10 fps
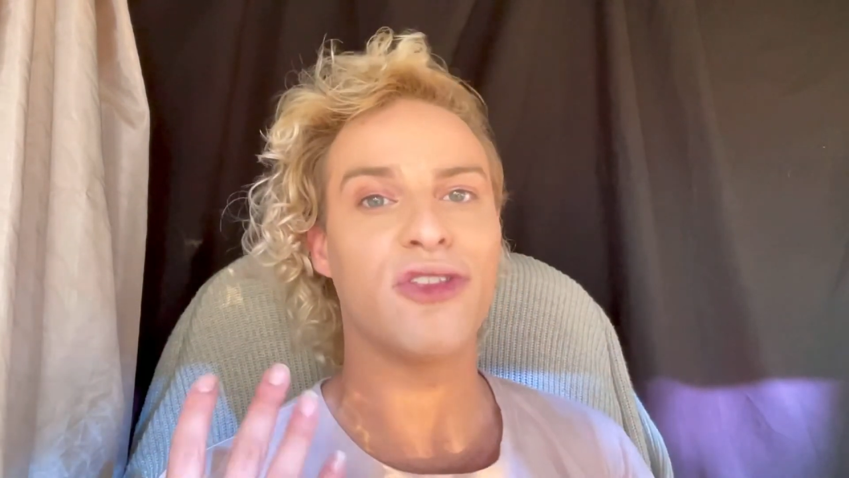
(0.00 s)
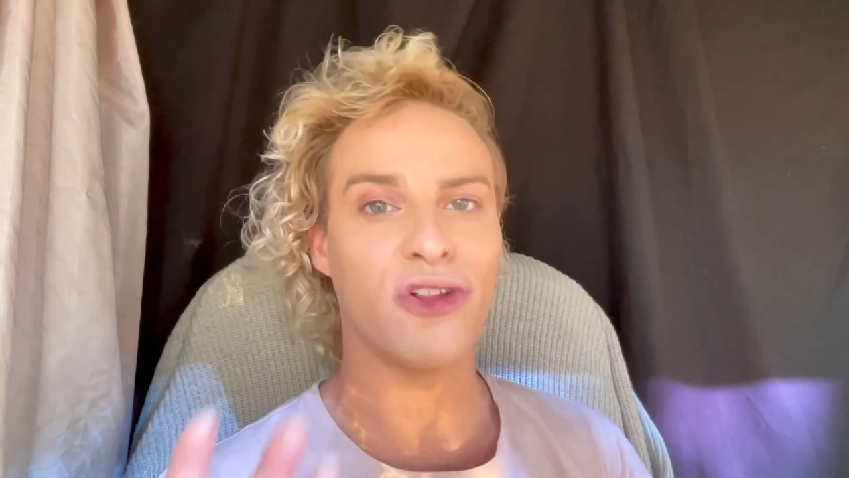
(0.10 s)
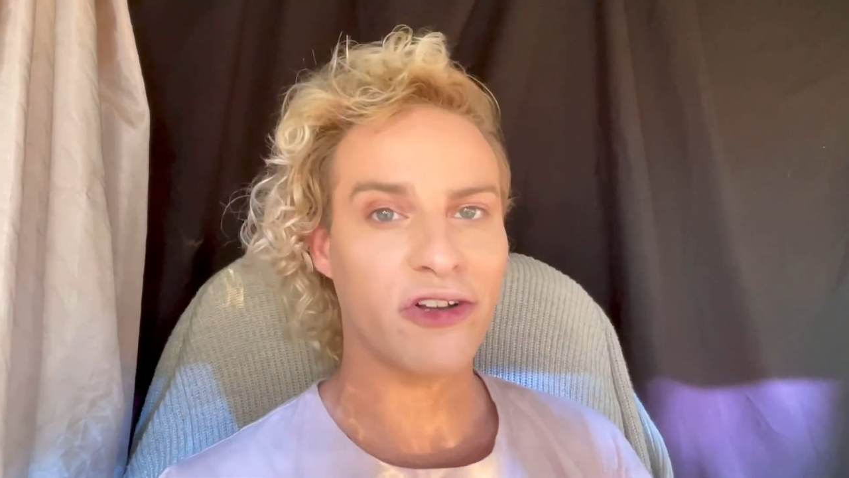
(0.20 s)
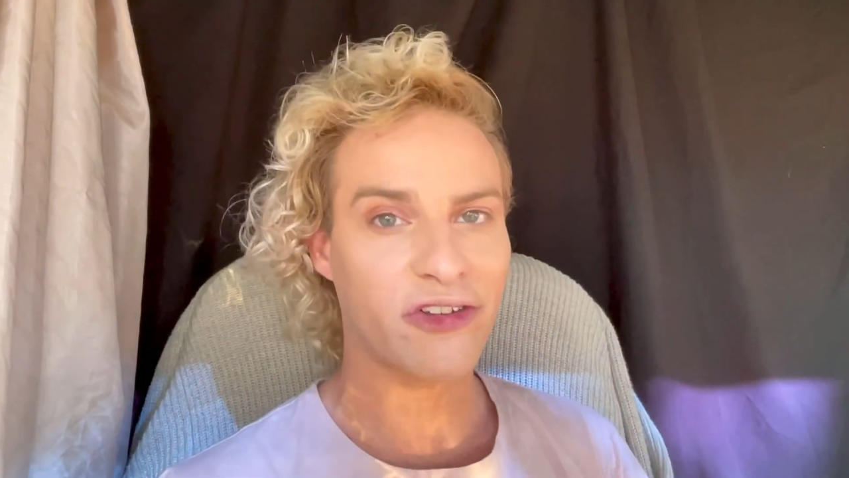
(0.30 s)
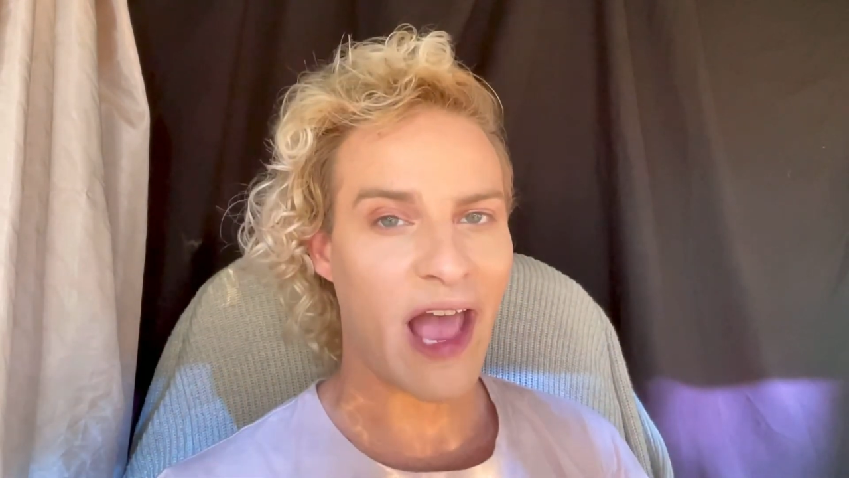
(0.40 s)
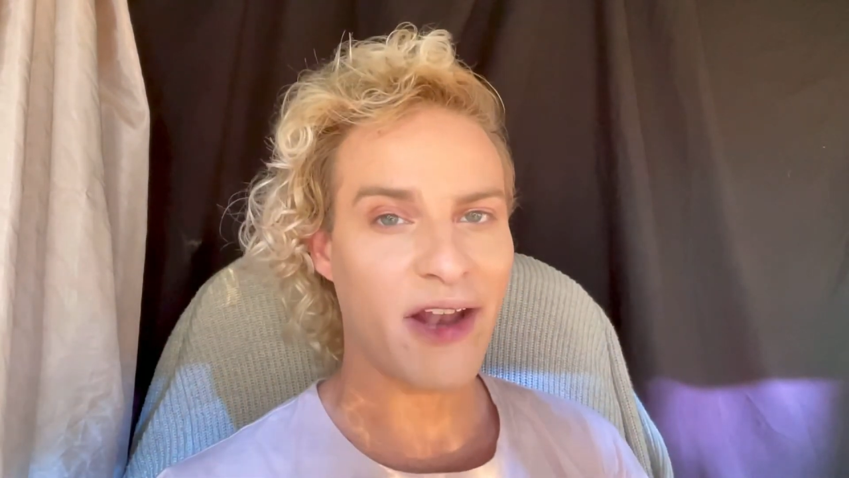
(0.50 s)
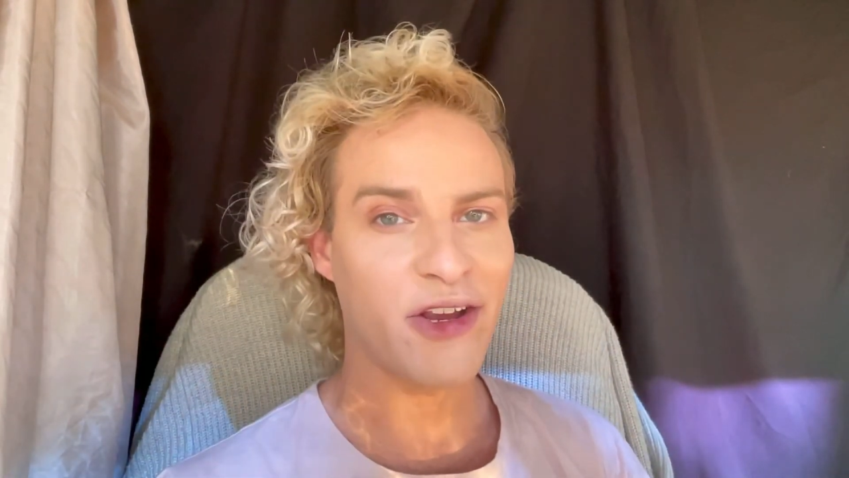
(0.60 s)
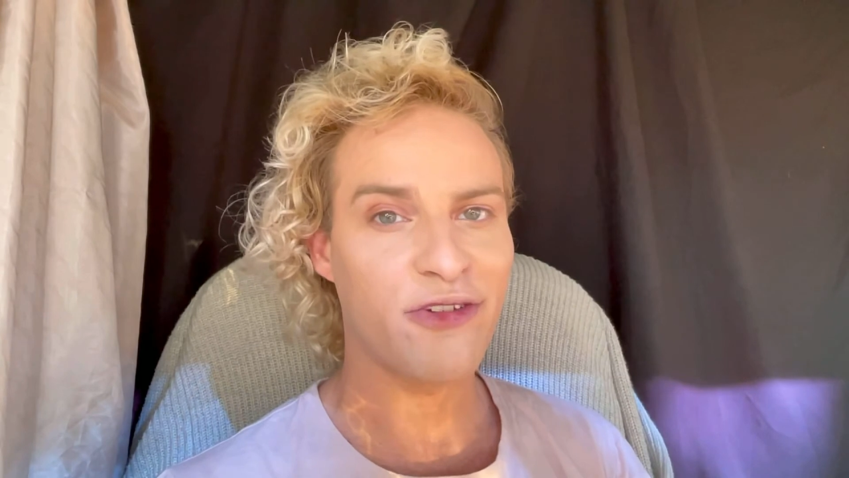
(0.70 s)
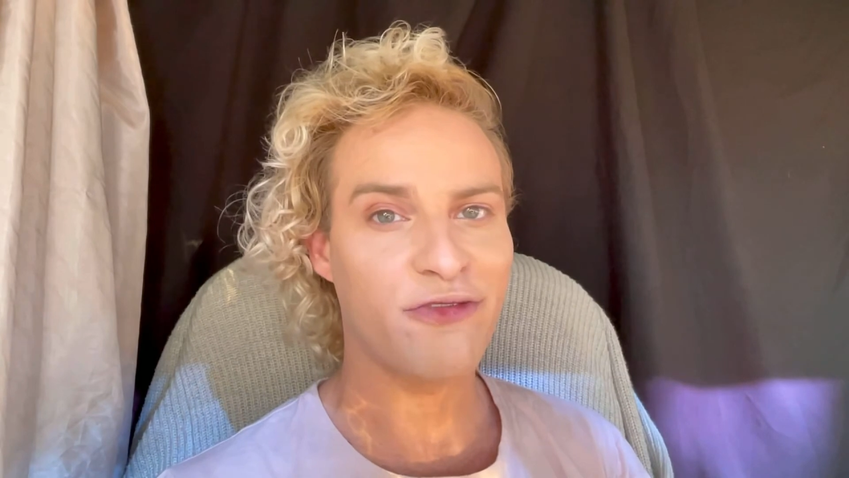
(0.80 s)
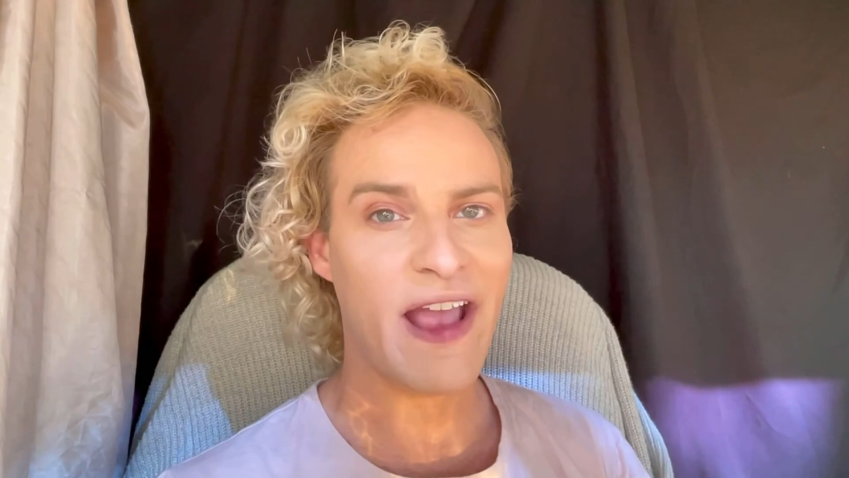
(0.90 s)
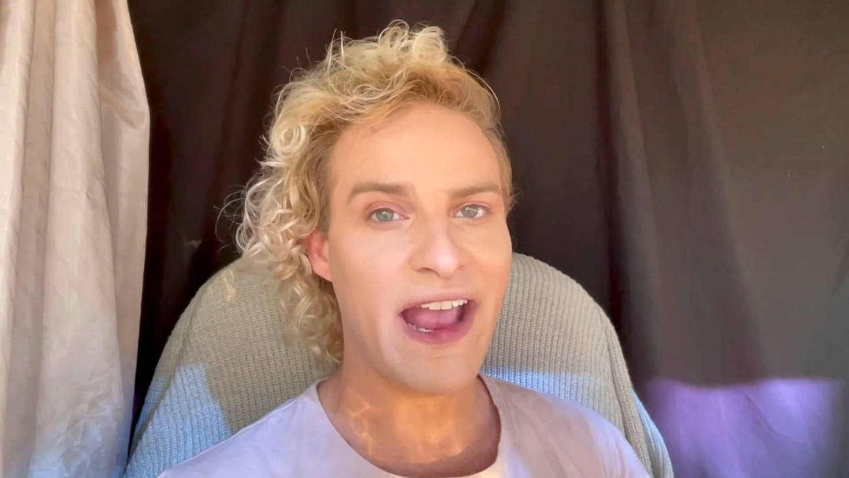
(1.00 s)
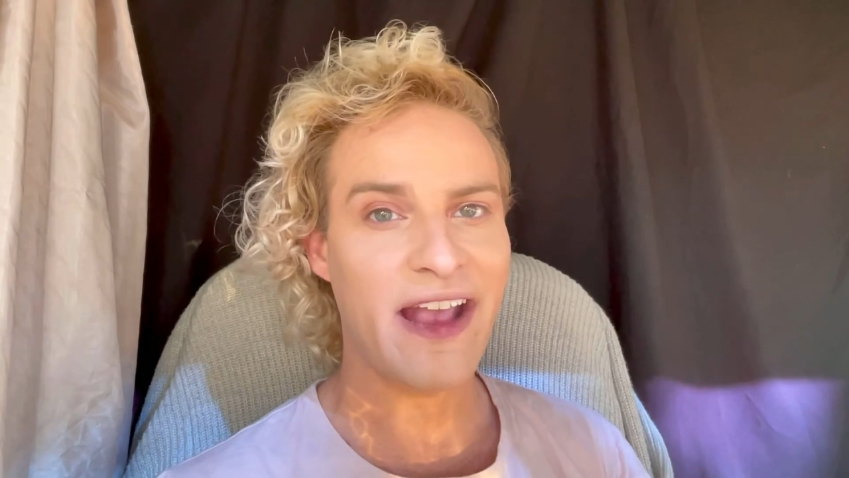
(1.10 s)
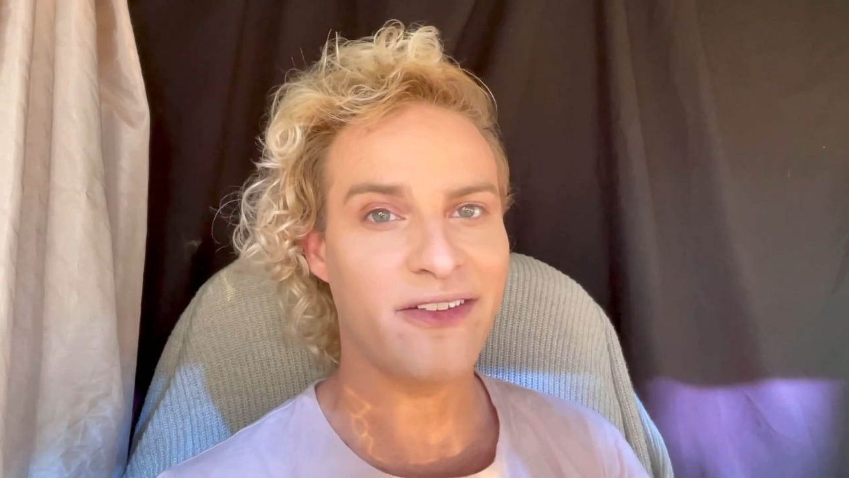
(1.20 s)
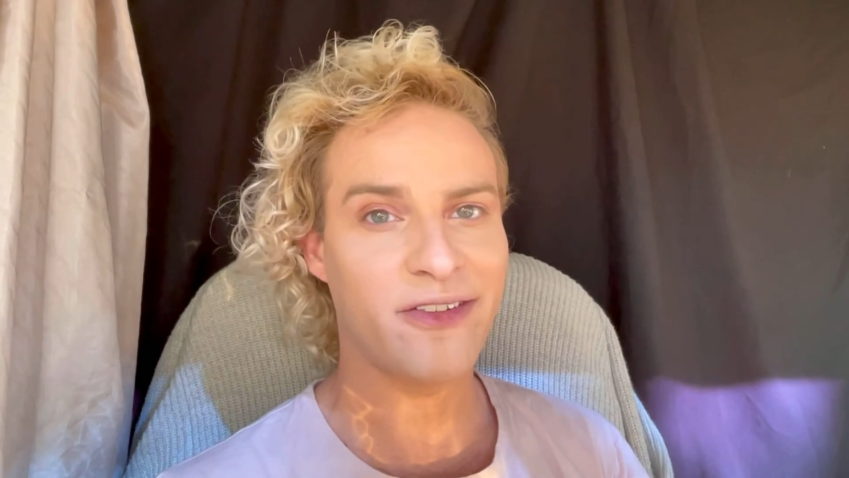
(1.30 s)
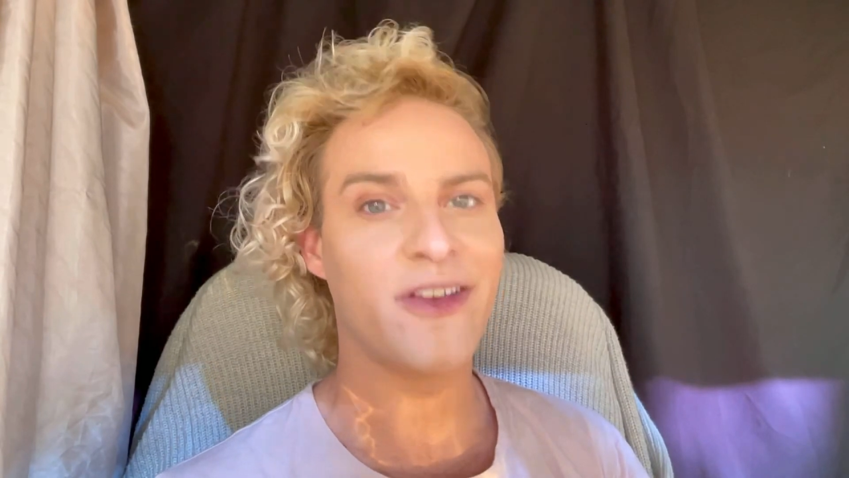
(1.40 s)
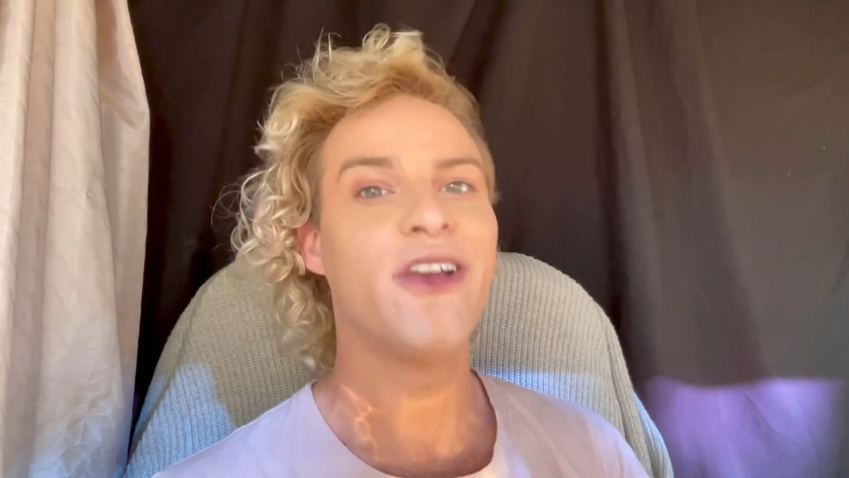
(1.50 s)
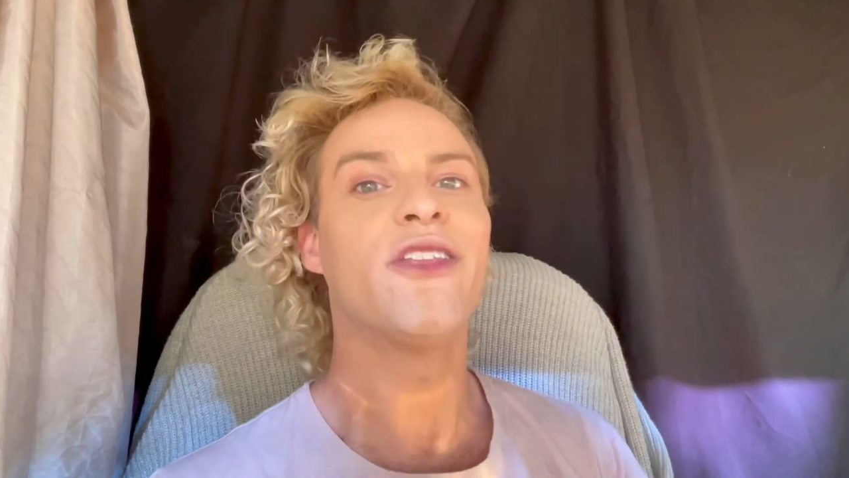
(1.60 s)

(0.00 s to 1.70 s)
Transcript: looks on your face,